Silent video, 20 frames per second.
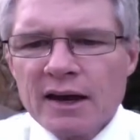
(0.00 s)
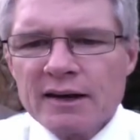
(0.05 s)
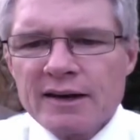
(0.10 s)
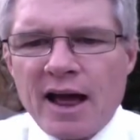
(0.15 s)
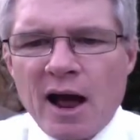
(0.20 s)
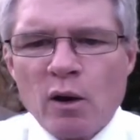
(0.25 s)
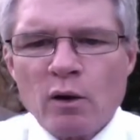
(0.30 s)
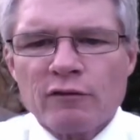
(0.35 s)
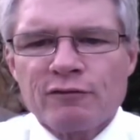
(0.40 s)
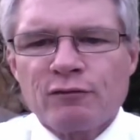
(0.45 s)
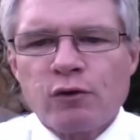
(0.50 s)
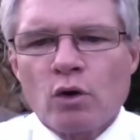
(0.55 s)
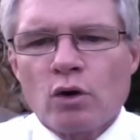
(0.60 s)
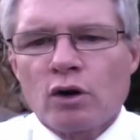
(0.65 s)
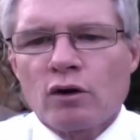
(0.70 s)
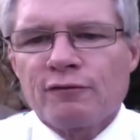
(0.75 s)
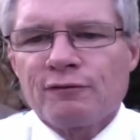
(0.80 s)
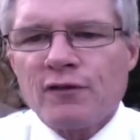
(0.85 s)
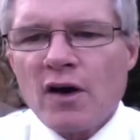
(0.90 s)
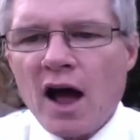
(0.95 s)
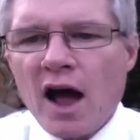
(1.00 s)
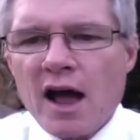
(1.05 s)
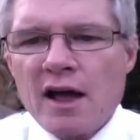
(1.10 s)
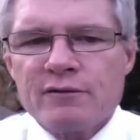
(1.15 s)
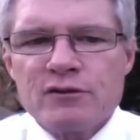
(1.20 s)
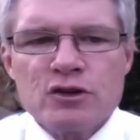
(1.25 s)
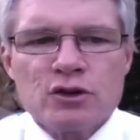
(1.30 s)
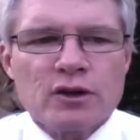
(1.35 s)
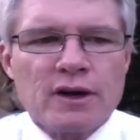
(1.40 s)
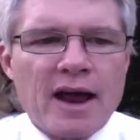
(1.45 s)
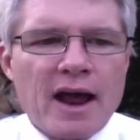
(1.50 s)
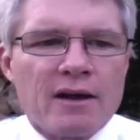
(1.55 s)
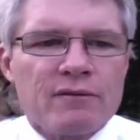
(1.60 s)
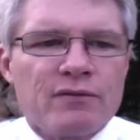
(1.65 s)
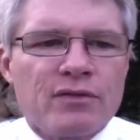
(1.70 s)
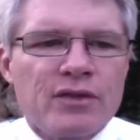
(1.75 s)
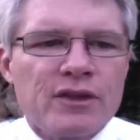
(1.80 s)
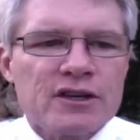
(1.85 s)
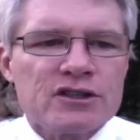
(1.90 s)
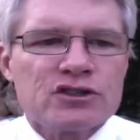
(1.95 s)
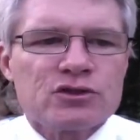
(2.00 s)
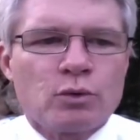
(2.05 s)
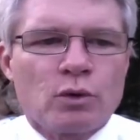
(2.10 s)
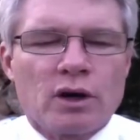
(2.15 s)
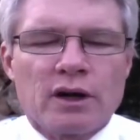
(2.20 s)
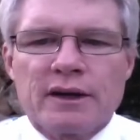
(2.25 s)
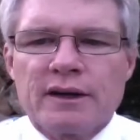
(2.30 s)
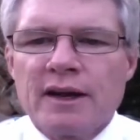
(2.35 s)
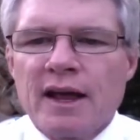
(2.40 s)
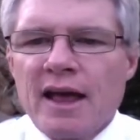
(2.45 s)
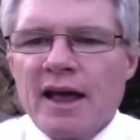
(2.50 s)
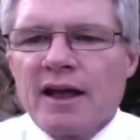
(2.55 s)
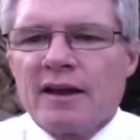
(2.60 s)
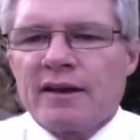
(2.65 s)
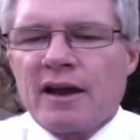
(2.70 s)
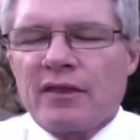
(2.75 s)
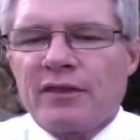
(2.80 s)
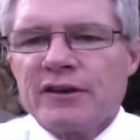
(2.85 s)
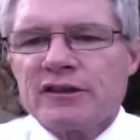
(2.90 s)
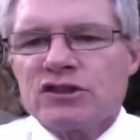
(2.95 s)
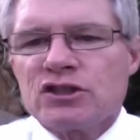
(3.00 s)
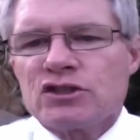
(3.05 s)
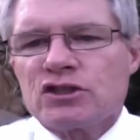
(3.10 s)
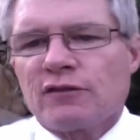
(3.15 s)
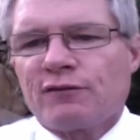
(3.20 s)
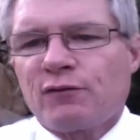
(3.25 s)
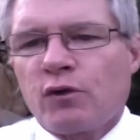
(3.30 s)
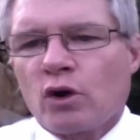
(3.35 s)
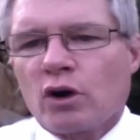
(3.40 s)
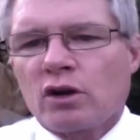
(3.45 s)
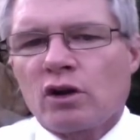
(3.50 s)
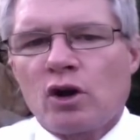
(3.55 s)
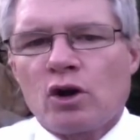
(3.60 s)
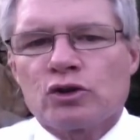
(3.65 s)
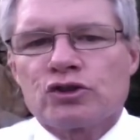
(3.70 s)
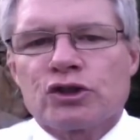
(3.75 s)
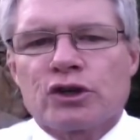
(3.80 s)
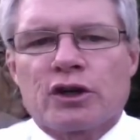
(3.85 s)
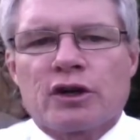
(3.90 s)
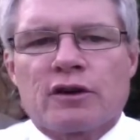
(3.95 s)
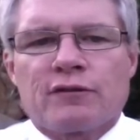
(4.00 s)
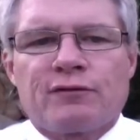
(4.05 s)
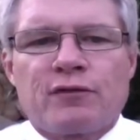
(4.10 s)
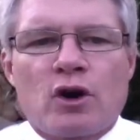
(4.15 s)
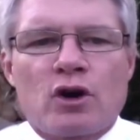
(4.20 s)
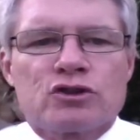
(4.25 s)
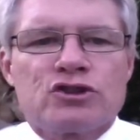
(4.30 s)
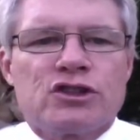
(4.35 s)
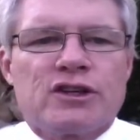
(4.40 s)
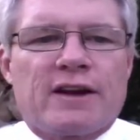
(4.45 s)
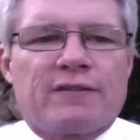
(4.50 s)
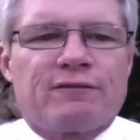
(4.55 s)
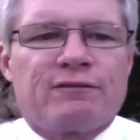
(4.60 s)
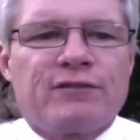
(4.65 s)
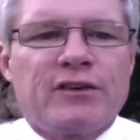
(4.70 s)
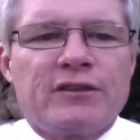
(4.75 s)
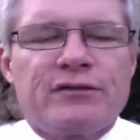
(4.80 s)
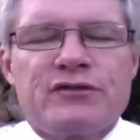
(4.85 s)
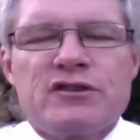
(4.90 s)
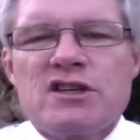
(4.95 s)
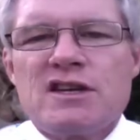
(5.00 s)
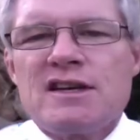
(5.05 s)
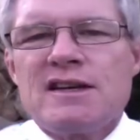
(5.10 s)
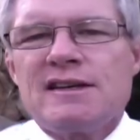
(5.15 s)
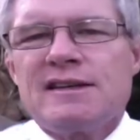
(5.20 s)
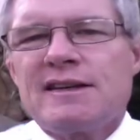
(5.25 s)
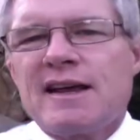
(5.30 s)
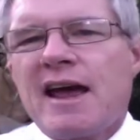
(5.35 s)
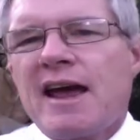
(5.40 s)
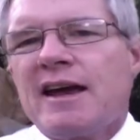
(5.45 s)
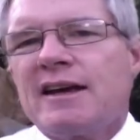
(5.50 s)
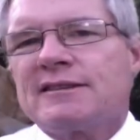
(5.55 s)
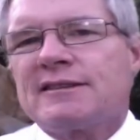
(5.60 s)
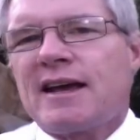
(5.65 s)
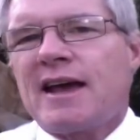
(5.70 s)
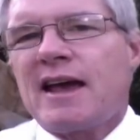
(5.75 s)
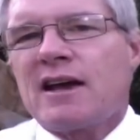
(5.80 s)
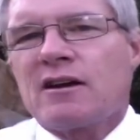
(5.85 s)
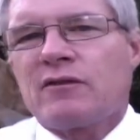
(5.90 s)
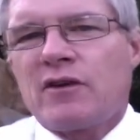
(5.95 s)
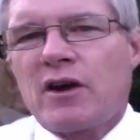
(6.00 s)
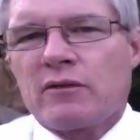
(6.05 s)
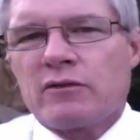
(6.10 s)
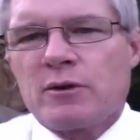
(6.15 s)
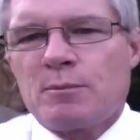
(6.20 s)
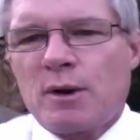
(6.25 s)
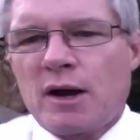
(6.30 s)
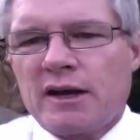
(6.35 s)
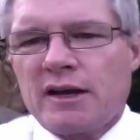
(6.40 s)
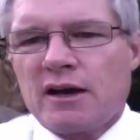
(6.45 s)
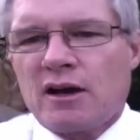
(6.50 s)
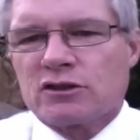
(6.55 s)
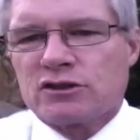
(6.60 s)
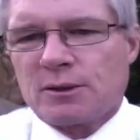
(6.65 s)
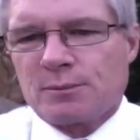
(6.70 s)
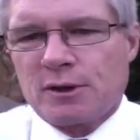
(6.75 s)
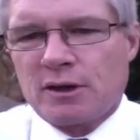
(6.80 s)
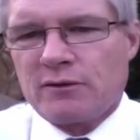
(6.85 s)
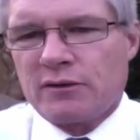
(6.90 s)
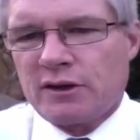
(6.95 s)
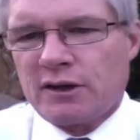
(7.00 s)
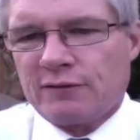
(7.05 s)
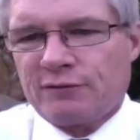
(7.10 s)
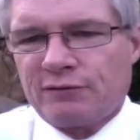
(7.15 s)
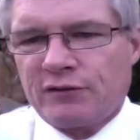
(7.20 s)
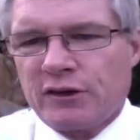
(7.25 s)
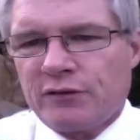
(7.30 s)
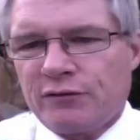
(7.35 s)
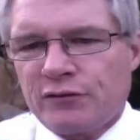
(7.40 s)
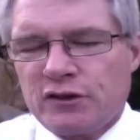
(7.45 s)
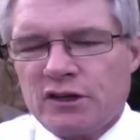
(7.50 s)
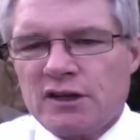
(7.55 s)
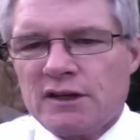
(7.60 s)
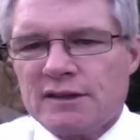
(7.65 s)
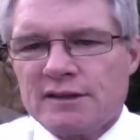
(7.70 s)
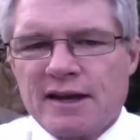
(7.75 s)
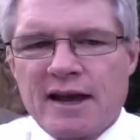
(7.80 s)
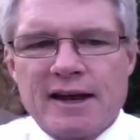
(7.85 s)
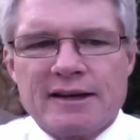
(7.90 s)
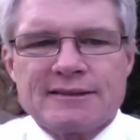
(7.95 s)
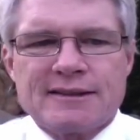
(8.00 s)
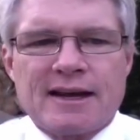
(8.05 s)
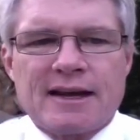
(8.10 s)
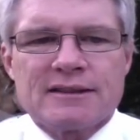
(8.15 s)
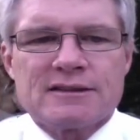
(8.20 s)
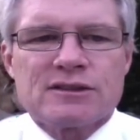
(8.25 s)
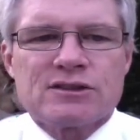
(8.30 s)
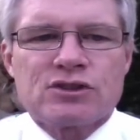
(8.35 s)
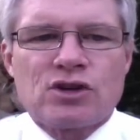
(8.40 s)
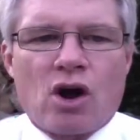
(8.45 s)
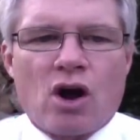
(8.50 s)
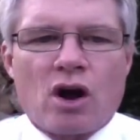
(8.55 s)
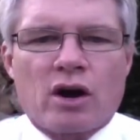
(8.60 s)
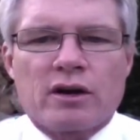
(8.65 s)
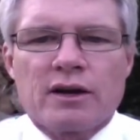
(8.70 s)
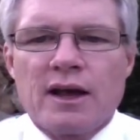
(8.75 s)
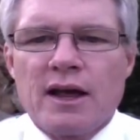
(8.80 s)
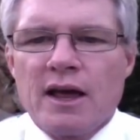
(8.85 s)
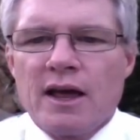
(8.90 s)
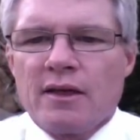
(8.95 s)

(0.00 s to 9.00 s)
Now at $405,000, you could have this one. Now this is a foreclosure here, folks. You get 15 days ahead of everybody else. I'm giving you 15 days head start.